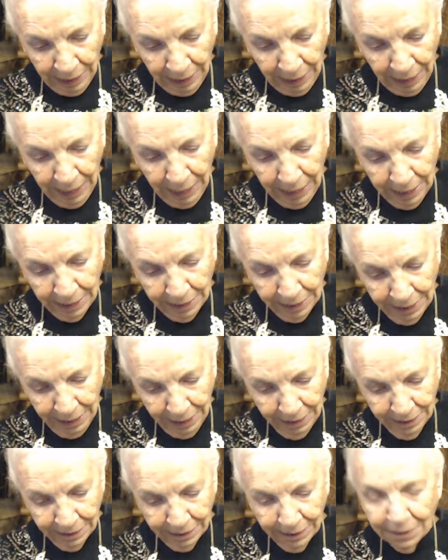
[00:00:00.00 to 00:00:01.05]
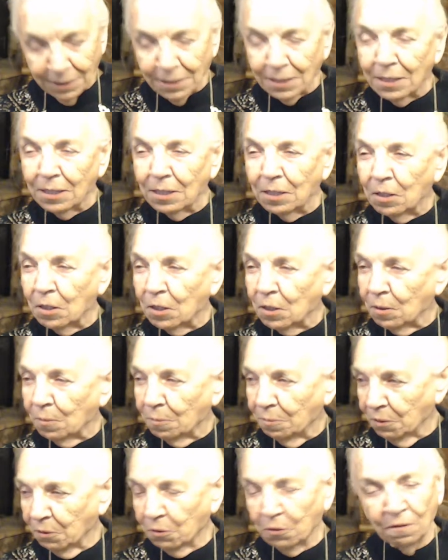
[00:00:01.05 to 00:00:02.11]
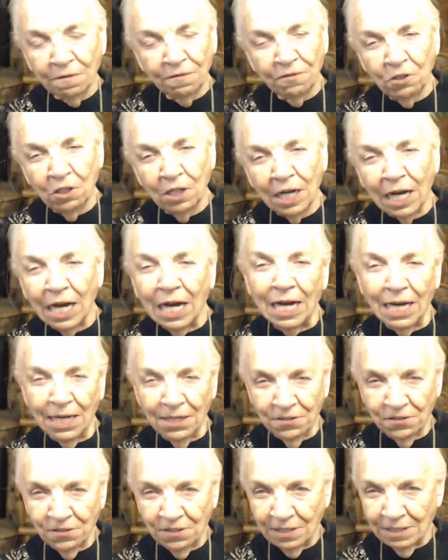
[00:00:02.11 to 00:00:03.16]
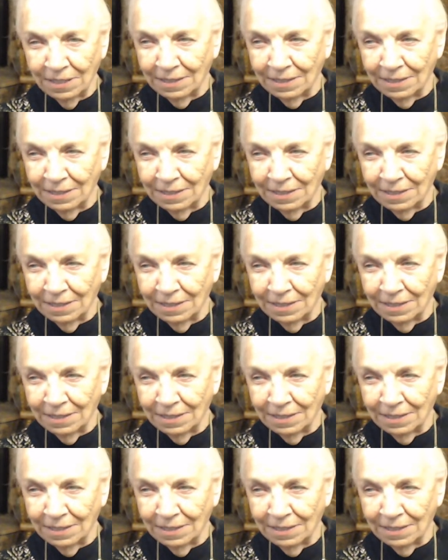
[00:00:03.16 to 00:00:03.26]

had delicate, beautiful eyes.